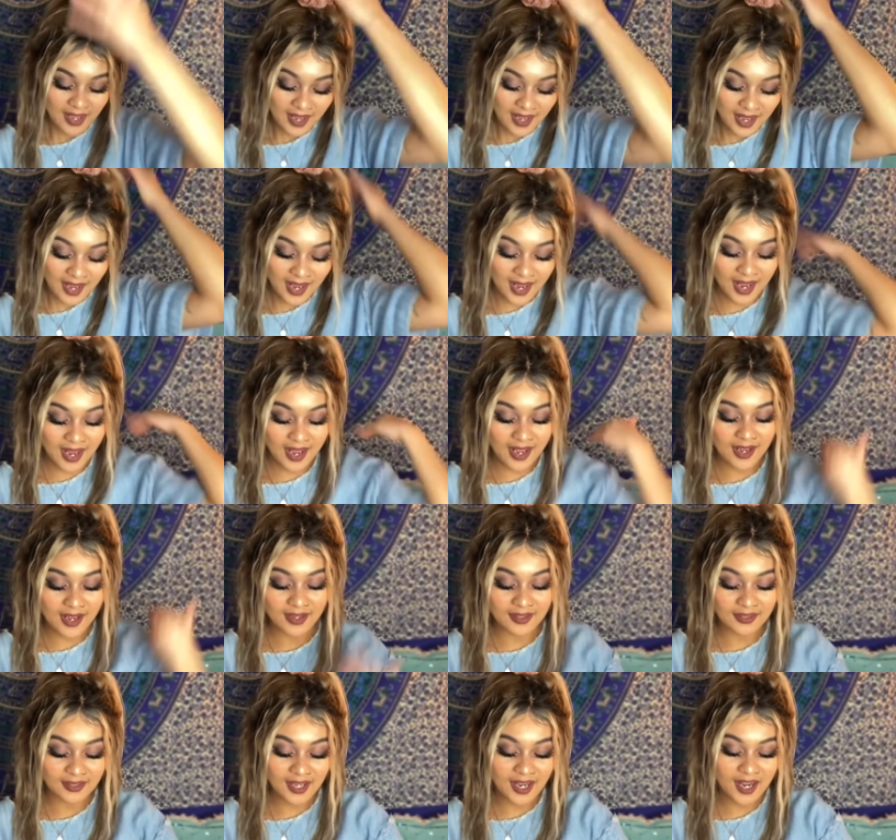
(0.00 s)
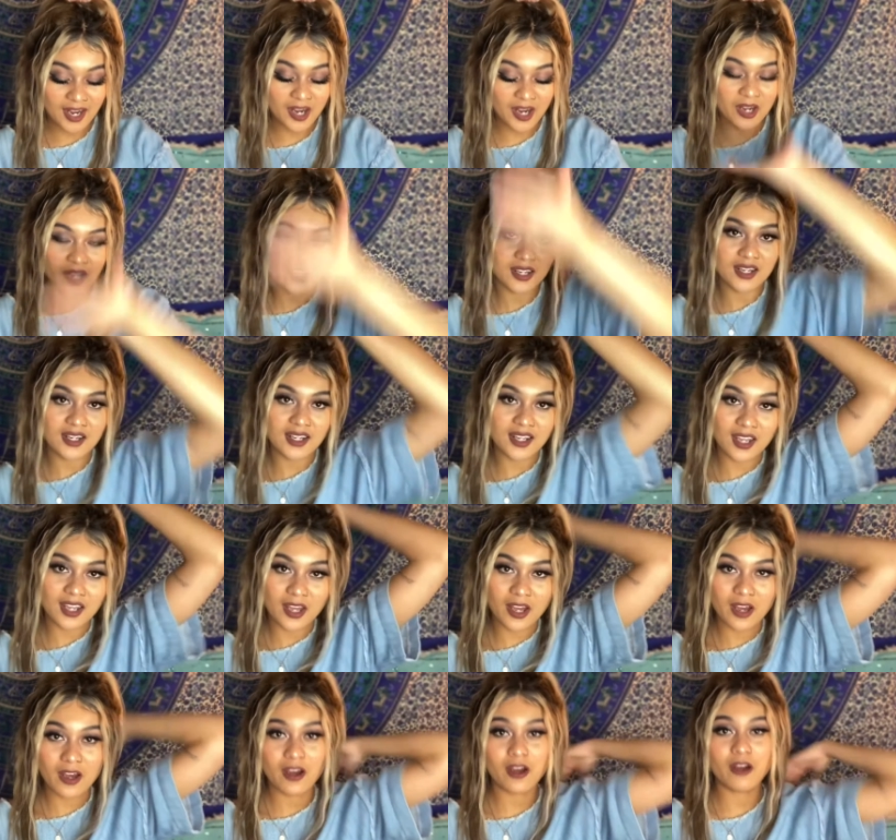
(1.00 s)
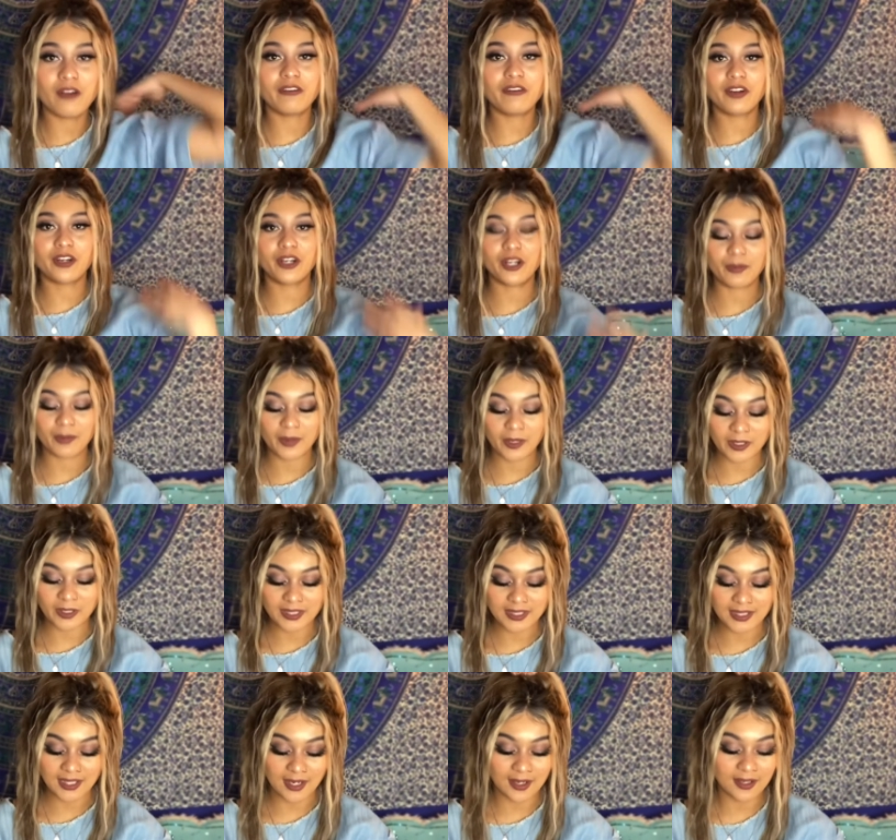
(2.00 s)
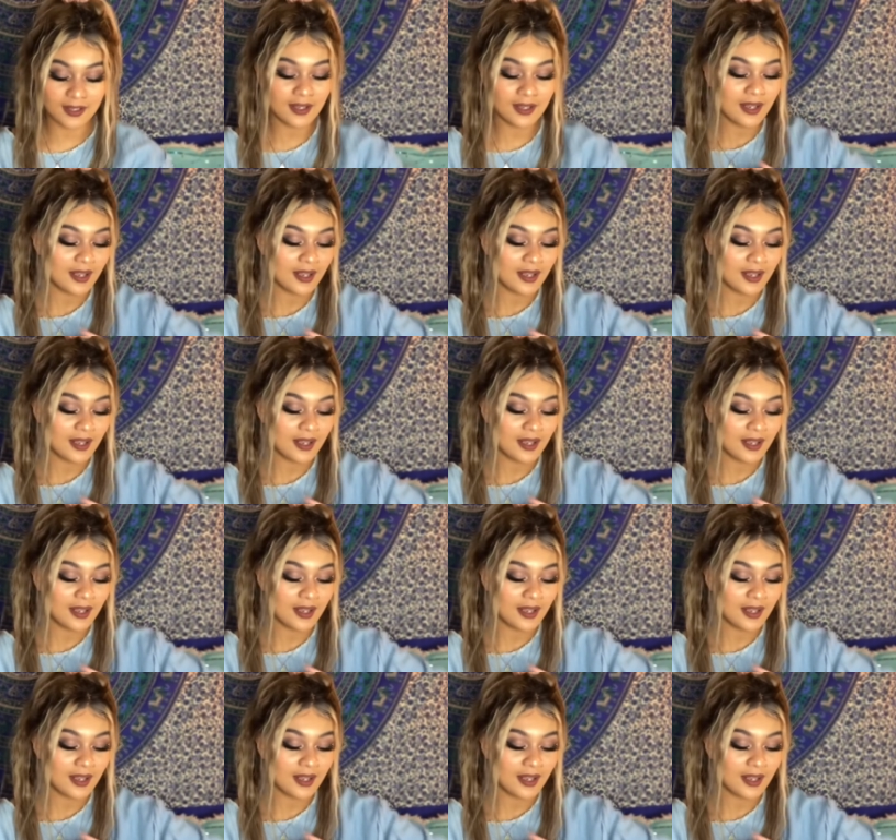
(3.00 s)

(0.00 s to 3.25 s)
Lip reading: and carrying it over your person.